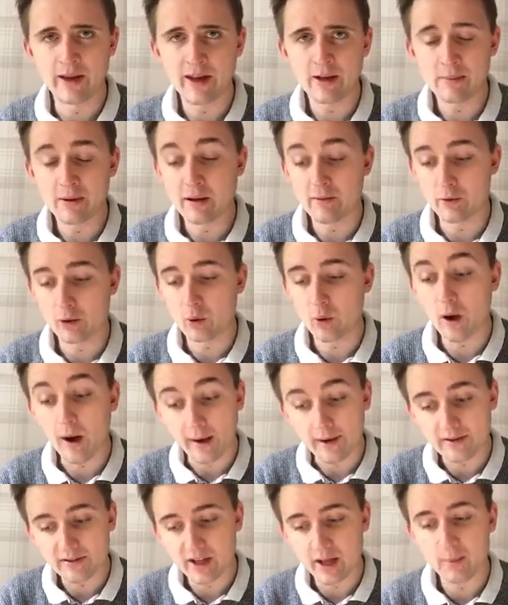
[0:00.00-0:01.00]
He had a bit of a
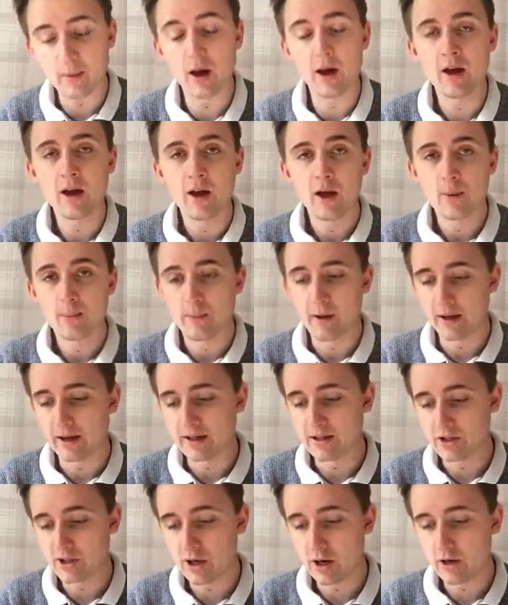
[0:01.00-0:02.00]
quiet summer, but
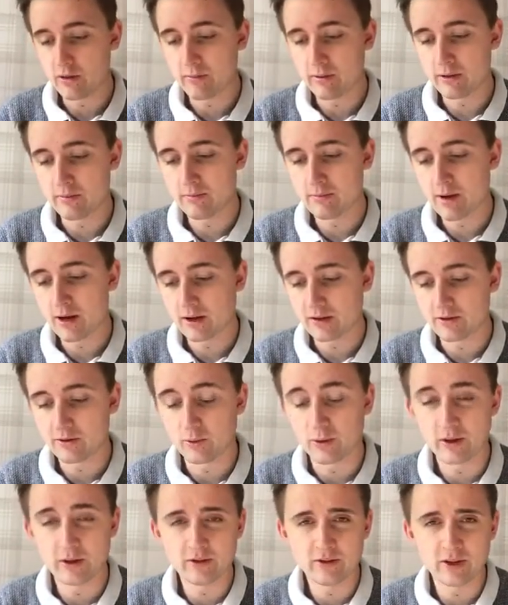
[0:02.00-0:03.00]
his yard have been amongst
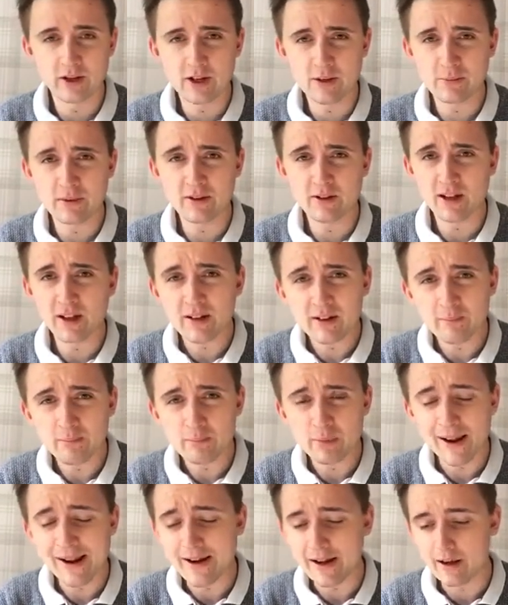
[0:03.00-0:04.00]
the winners, and he's been
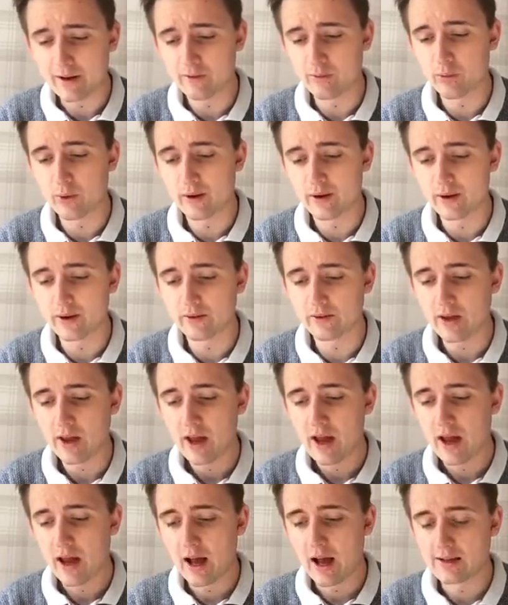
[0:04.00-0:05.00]
sending plenty of winners
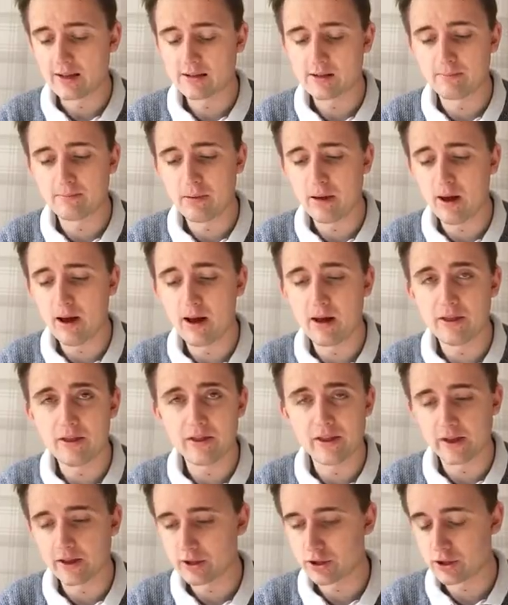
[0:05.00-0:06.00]
to Perth
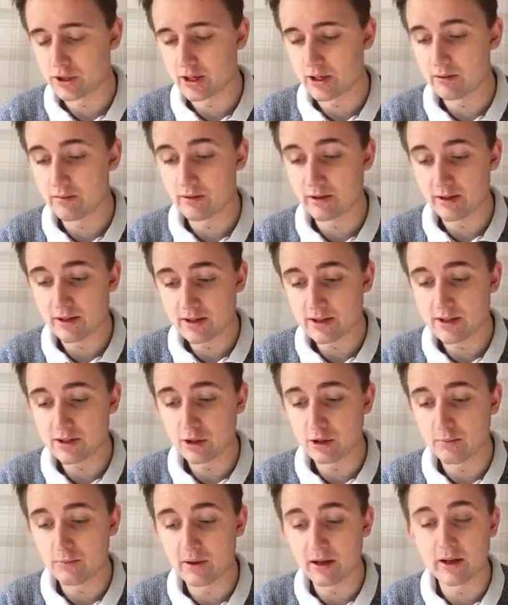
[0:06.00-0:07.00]
this year, and this
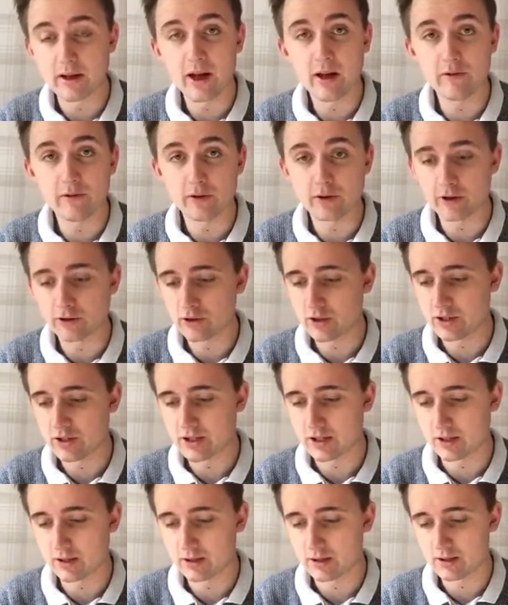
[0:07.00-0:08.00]
could be another
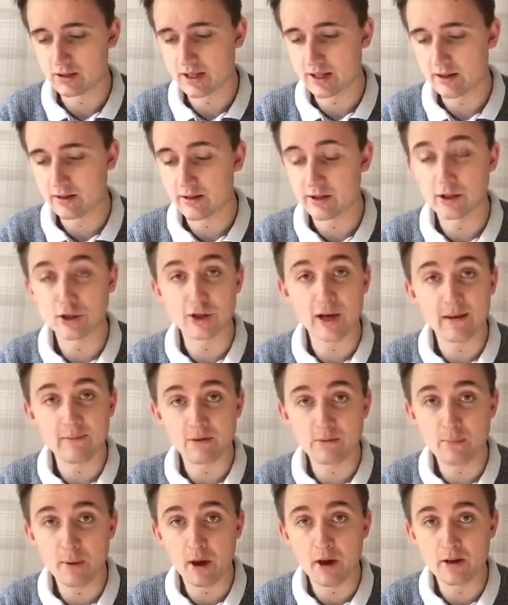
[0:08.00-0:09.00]
interesting contender.
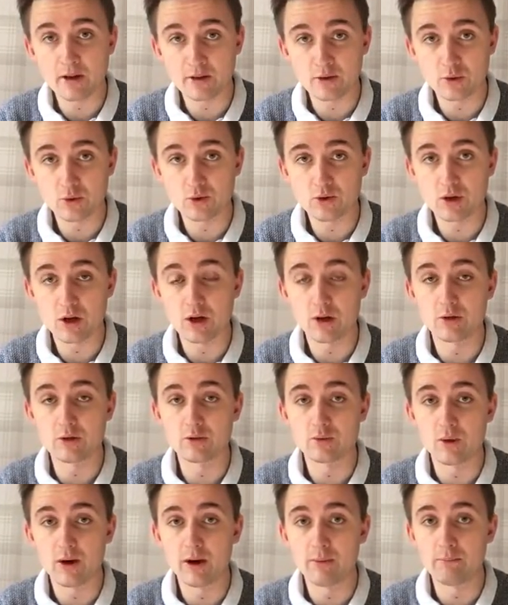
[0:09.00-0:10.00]
James Byrne is also
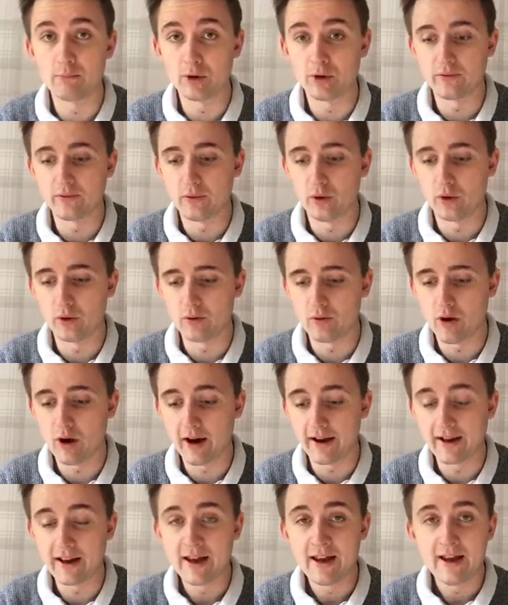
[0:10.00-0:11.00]
as well booked for the
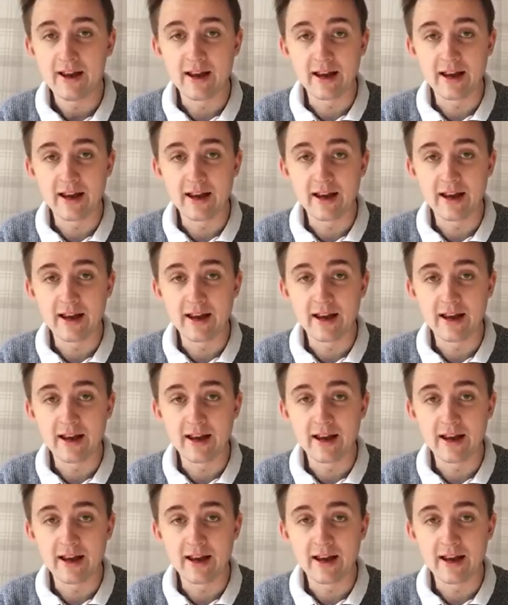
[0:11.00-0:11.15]
ride.